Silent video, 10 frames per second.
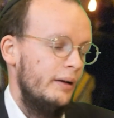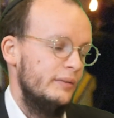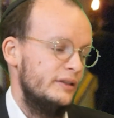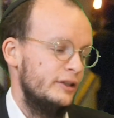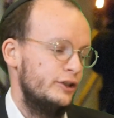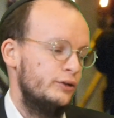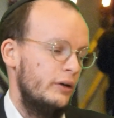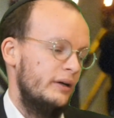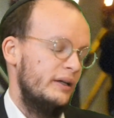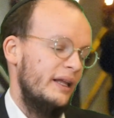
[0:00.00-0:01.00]
It's a
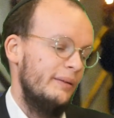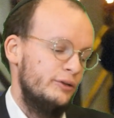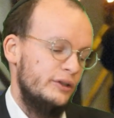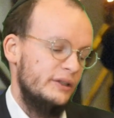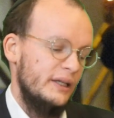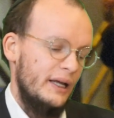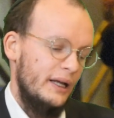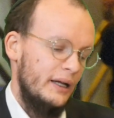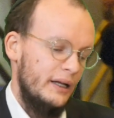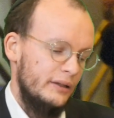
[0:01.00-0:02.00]
strong claim to say,
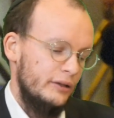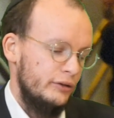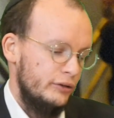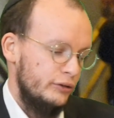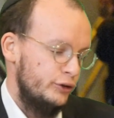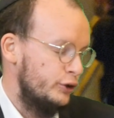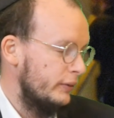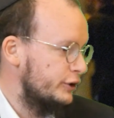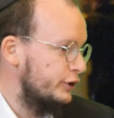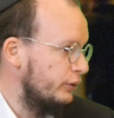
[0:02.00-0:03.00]

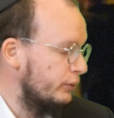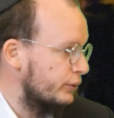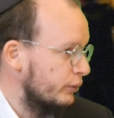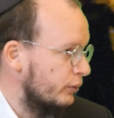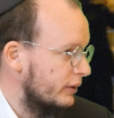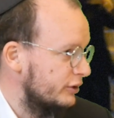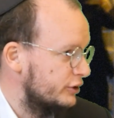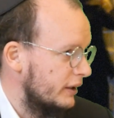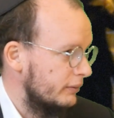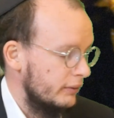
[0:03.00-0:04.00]
Jewish youth or in
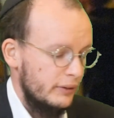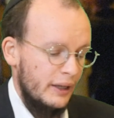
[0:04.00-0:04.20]
general.